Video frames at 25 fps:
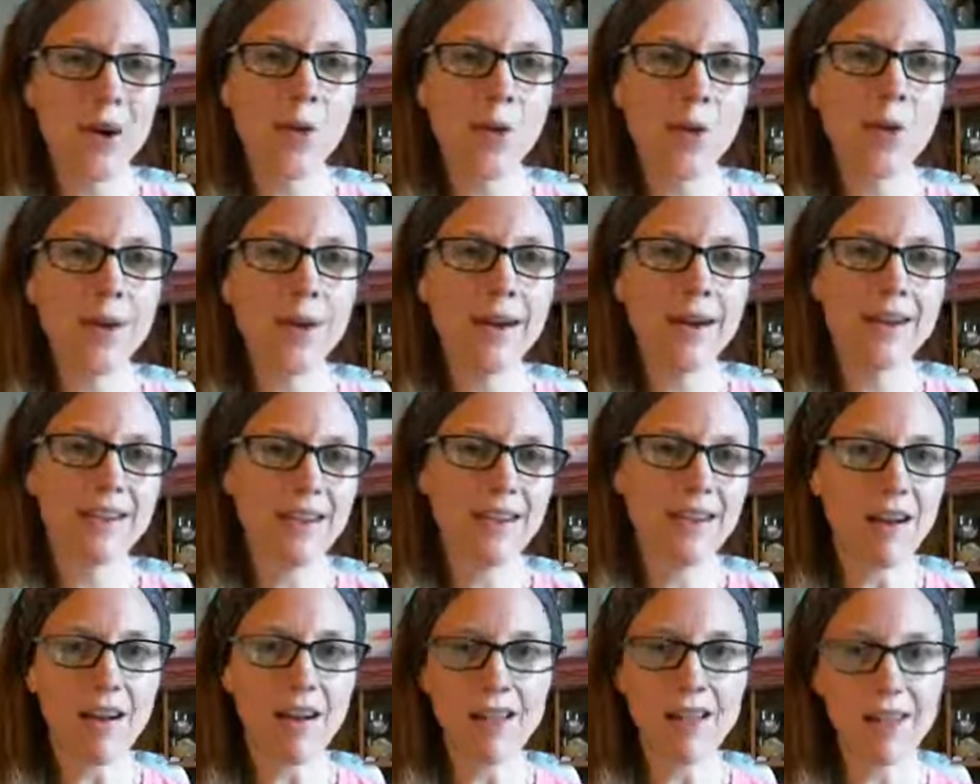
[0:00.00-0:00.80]
Or is
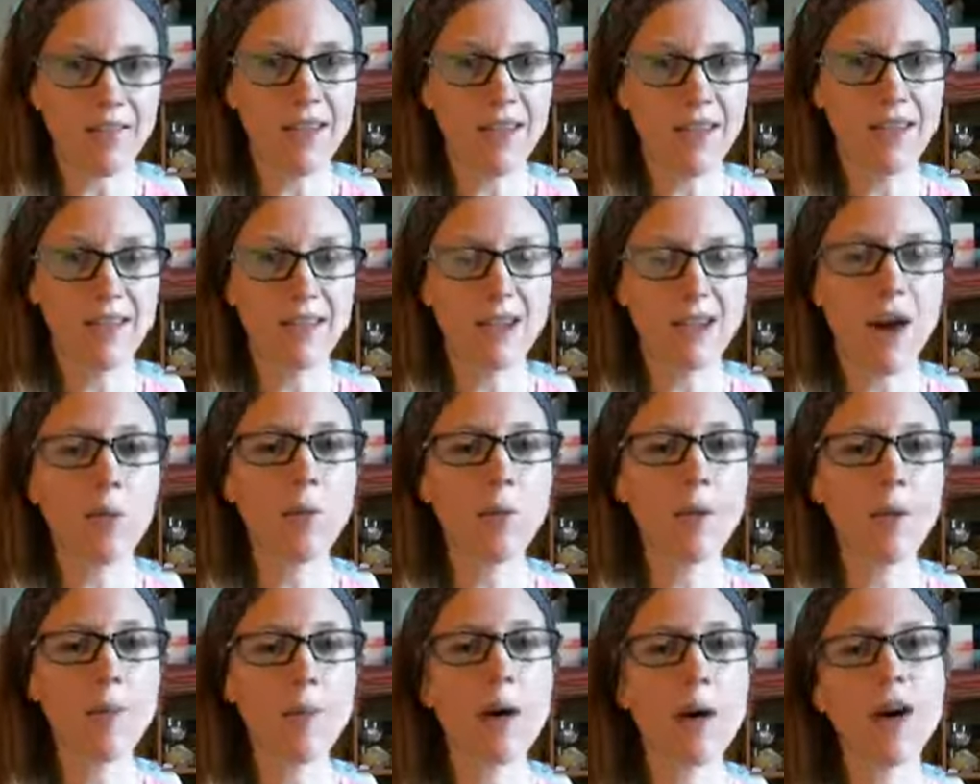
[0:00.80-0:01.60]
it all of us? Are
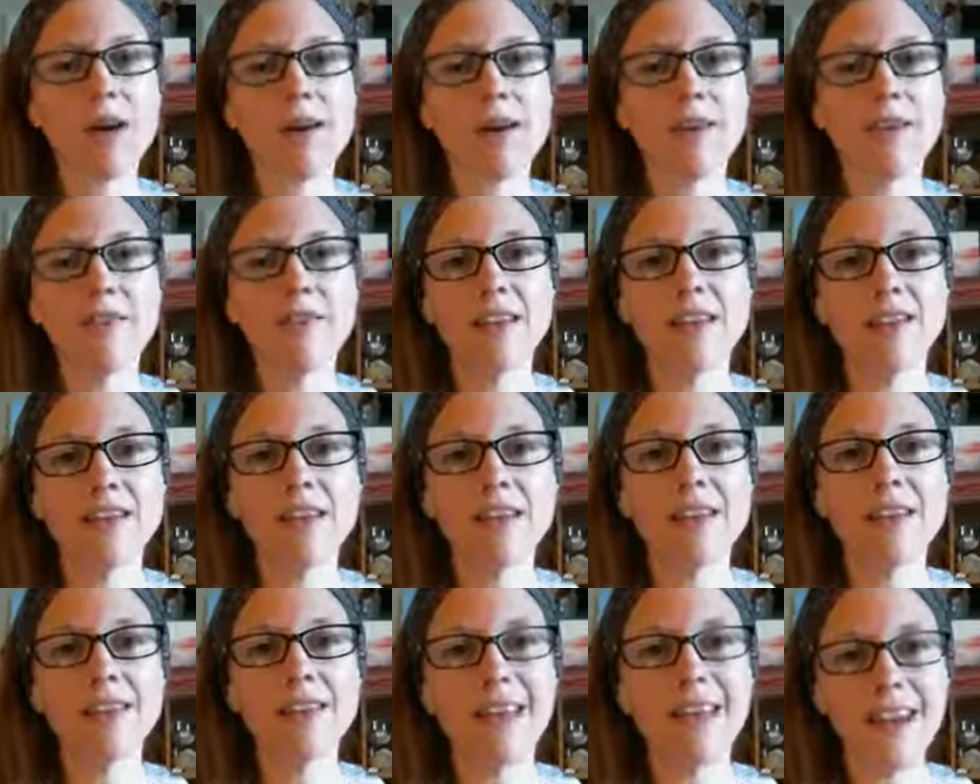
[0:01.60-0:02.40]
we part of this
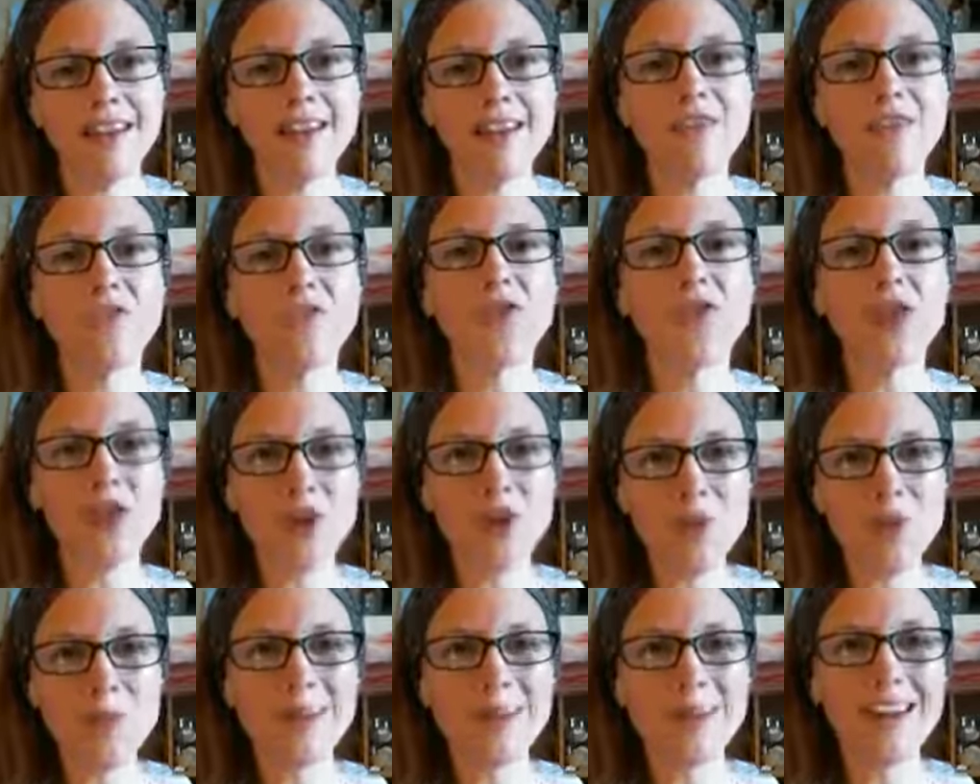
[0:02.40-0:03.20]
collective
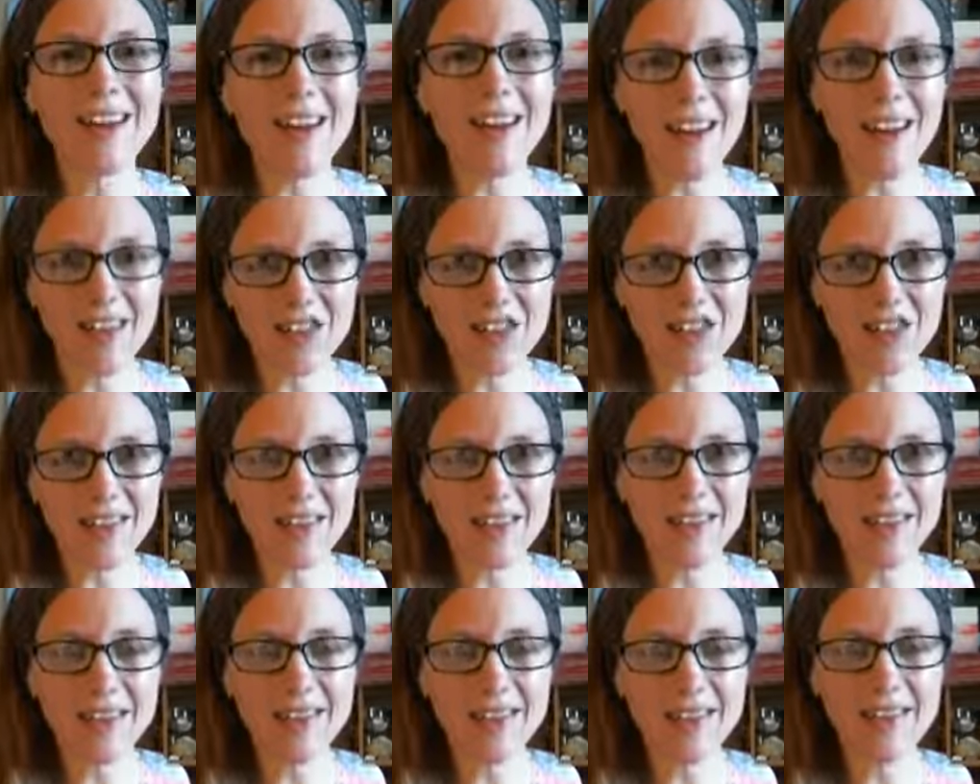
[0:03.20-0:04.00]
human
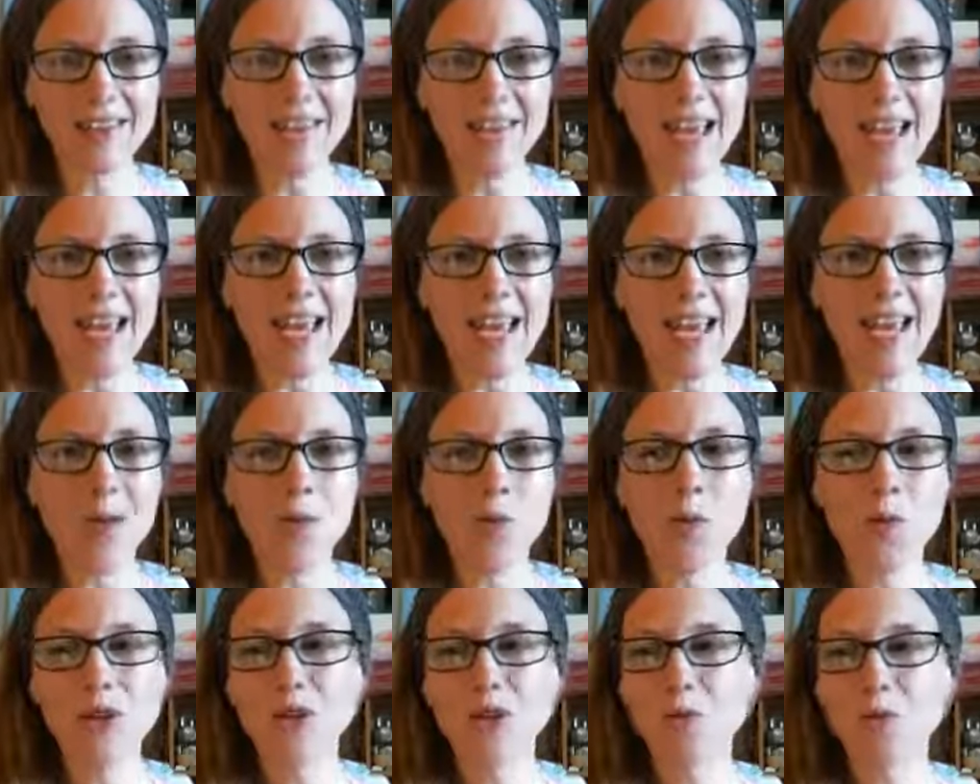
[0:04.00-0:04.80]
consciousness in
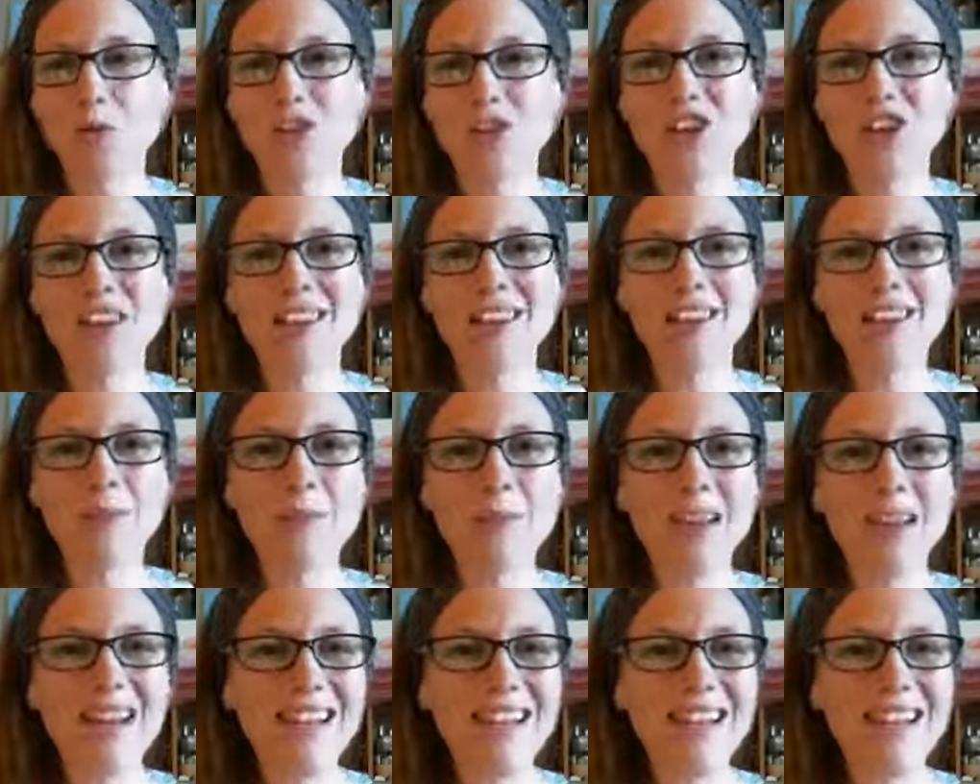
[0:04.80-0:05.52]
which we're just